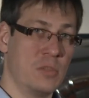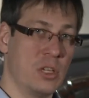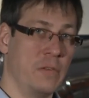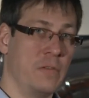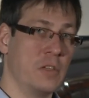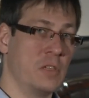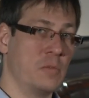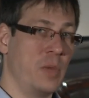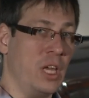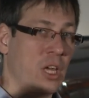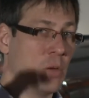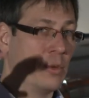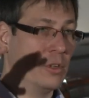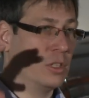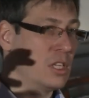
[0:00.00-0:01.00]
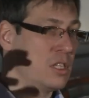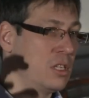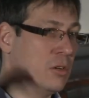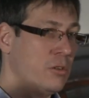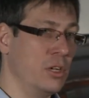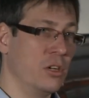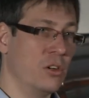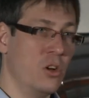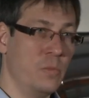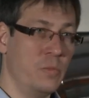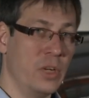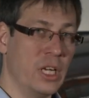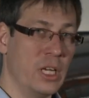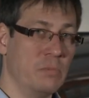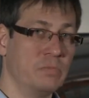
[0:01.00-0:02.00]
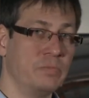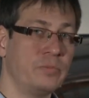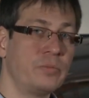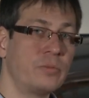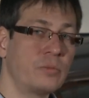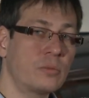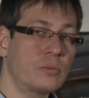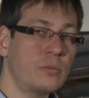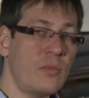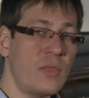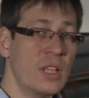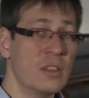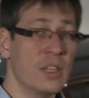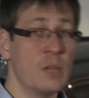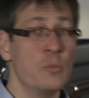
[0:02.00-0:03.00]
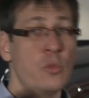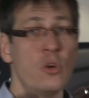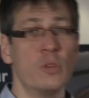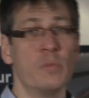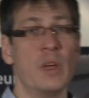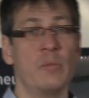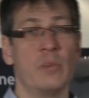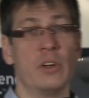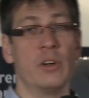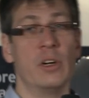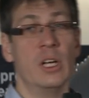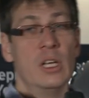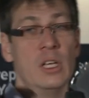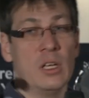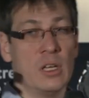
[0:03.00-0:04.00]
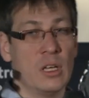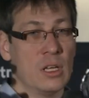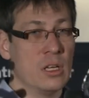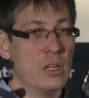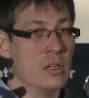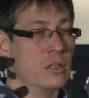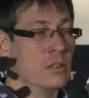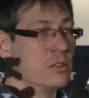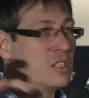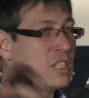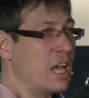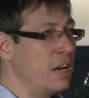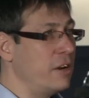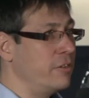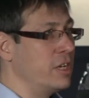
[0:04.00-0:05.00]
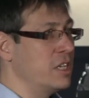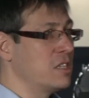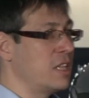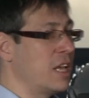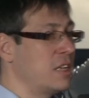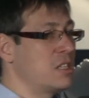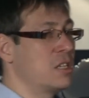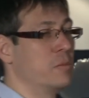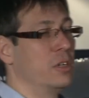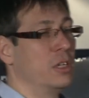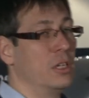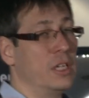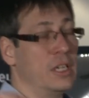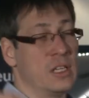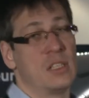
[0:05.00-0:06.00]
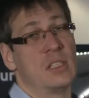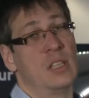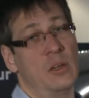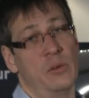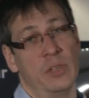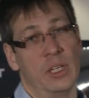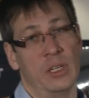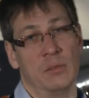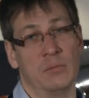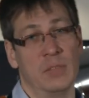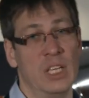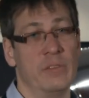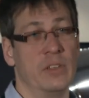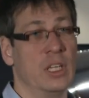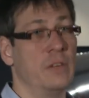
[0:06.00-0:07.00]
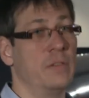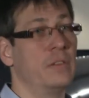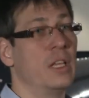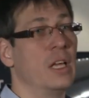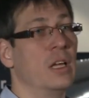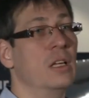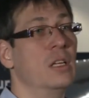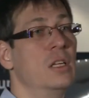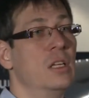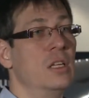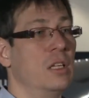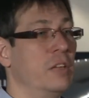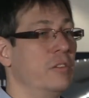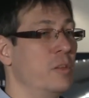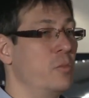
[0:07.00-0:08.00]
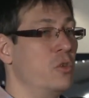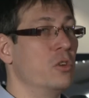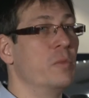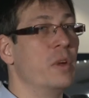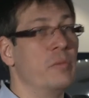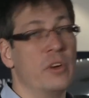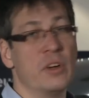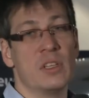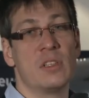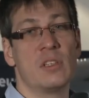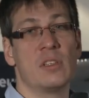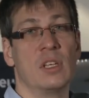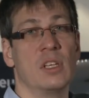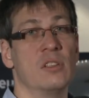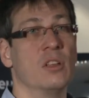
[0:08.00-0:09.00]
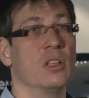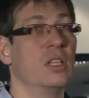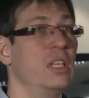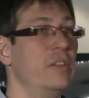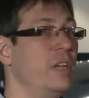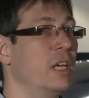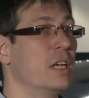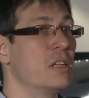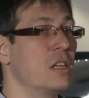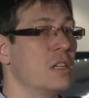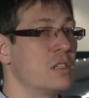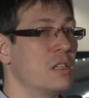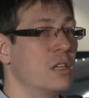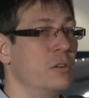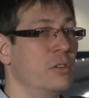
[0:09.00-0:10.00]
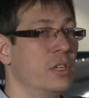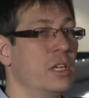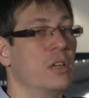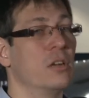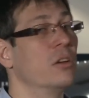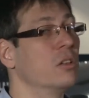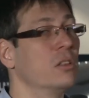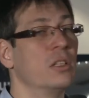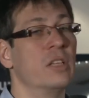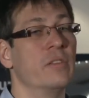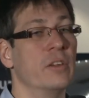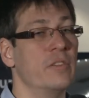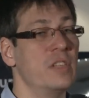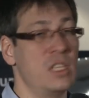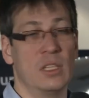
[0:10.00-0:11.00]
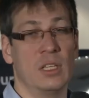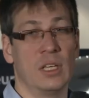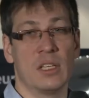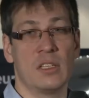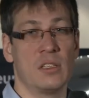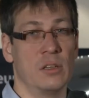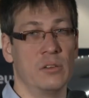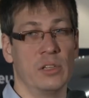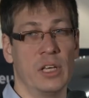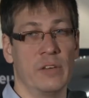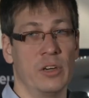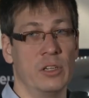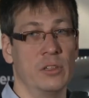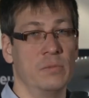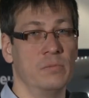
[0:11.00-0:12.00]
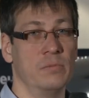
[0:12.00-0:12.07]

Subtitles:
So if you speak about the Estonian company, then board member salary is taxable in Estonia, even if the board member is not living in Estonia, not even visiting Estonia ever.